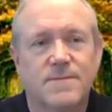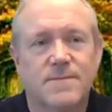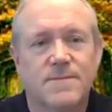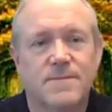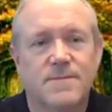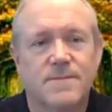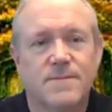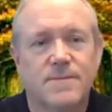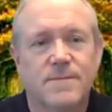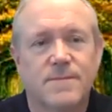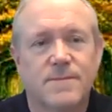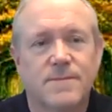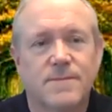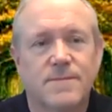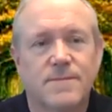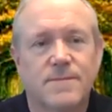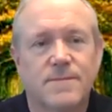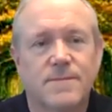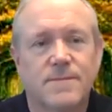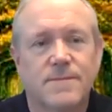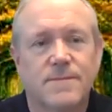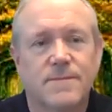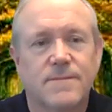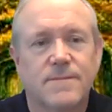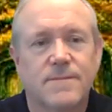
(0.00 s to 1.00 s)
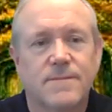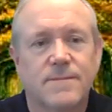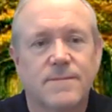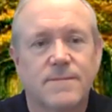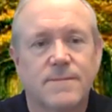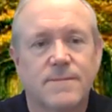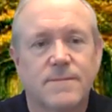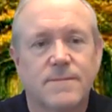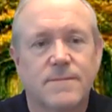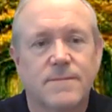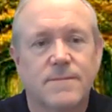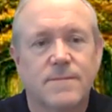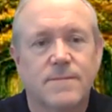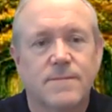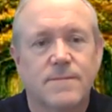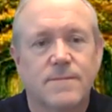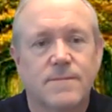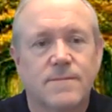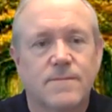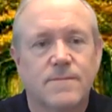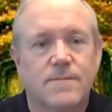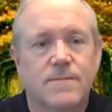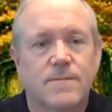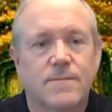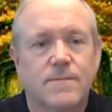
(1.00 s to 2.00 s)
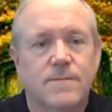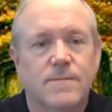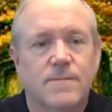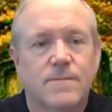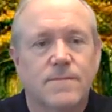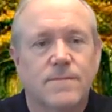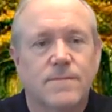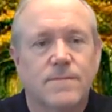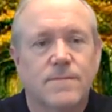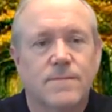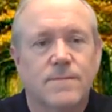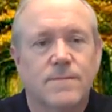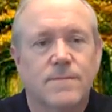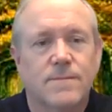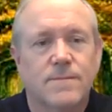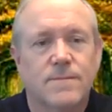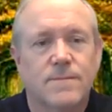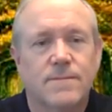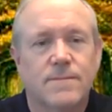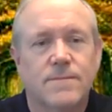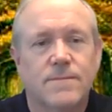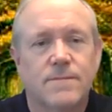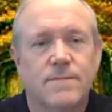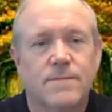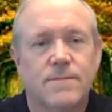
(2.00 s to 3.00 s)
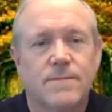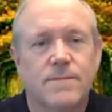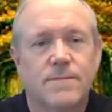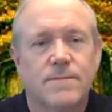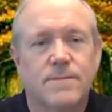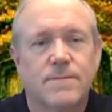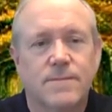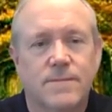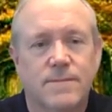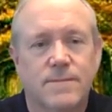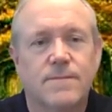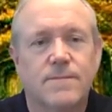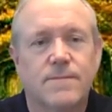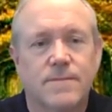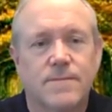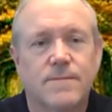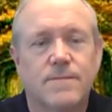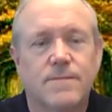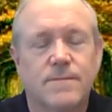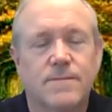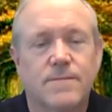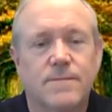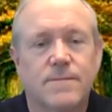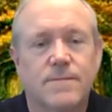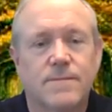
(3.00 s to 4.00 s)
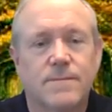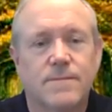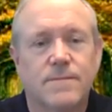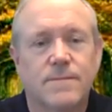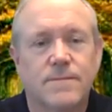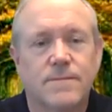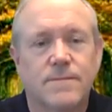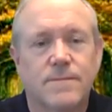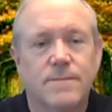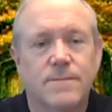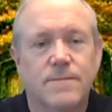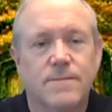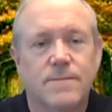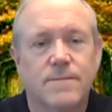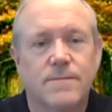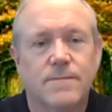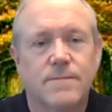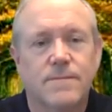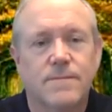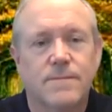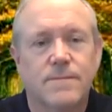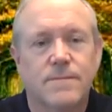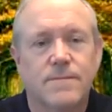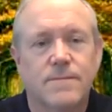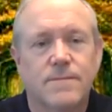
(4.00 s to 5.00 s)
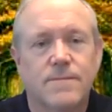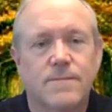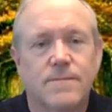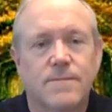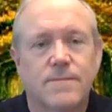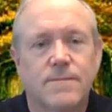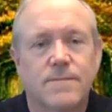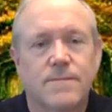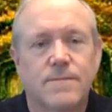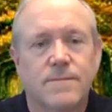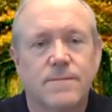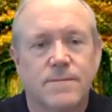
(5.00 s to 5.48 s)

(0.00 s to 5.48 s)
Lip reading: This person isn't speaking.